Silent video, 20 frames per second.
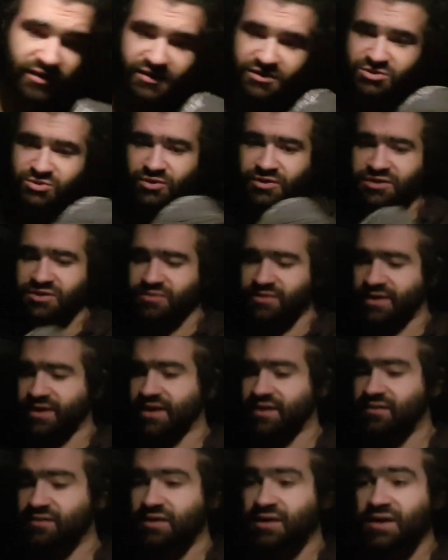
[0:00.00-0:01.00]
I enjoy doing
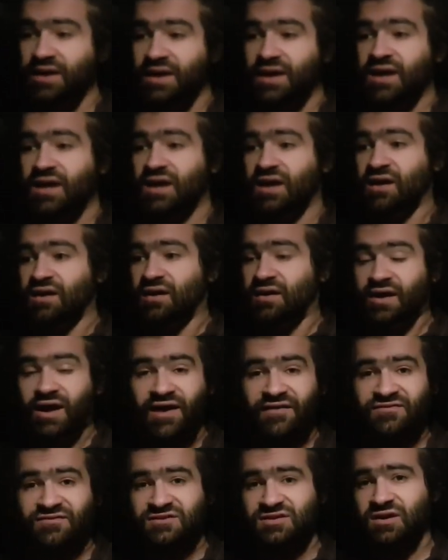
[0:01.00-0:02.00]
it. I
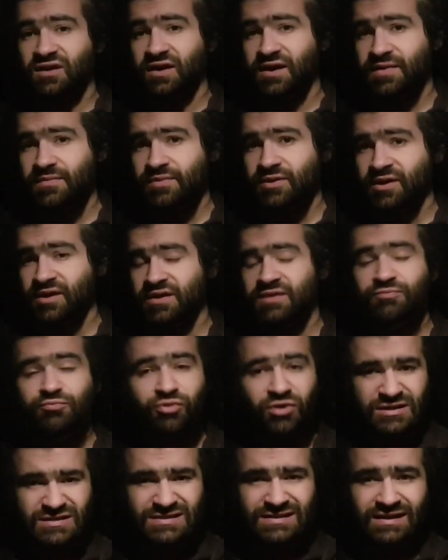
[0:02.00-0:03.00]
have the time, and
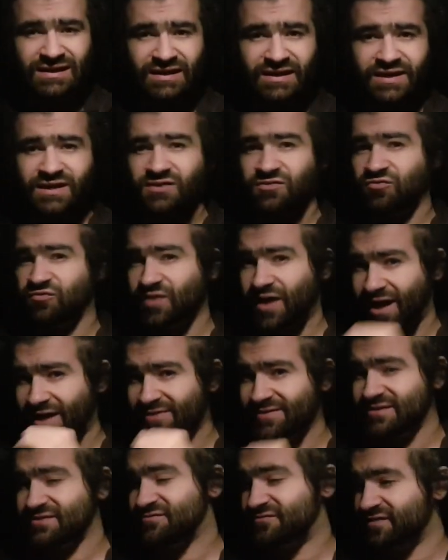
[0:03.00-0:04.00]
presently,
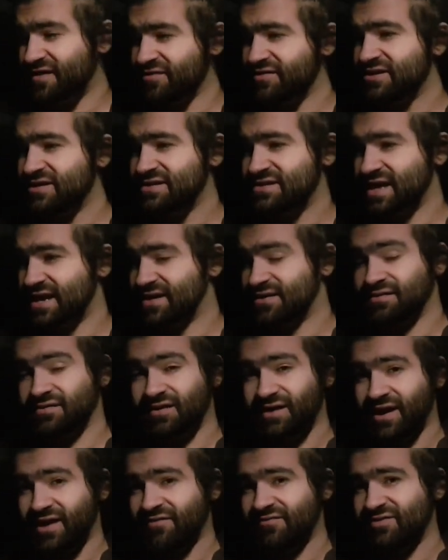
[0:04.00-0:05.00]
at this very second,
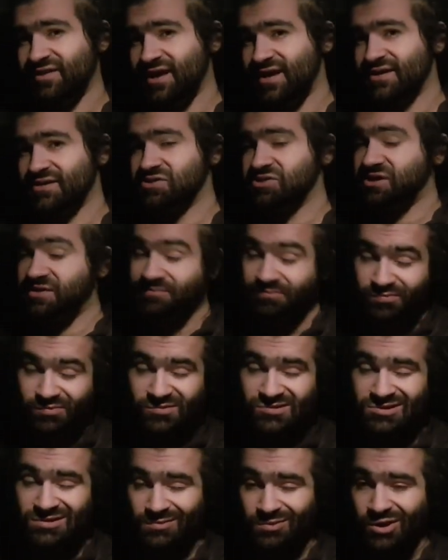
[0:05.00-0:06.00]
I have the energy.
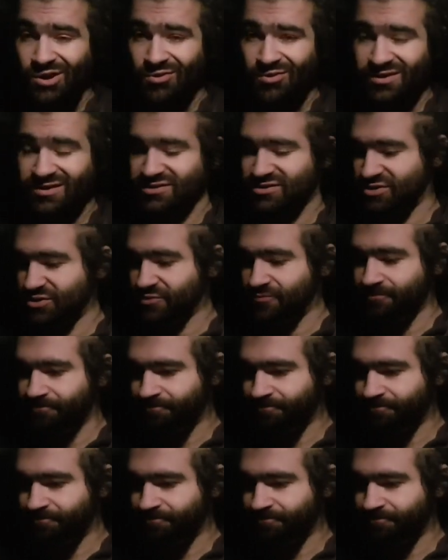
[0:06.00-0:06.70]
So I'm going to.